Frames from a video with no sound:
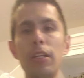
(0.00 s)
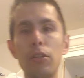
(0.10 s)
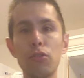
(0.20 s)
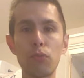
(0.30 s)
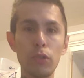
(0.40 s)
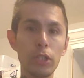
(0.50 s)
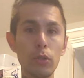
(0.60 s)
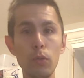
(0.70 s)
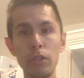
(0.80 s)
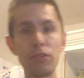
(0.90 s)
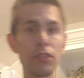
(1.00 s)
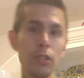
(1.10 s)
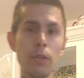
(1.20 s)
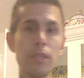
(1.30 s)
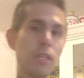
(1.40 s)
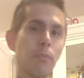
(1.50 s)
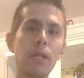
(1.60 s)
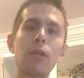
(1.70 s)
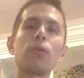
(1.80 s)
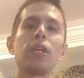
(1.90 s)
and it's really cool, it's a new in thing, but
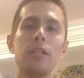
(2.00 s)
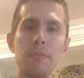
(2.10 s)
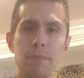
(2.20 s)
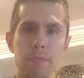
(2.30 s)
I don't need it.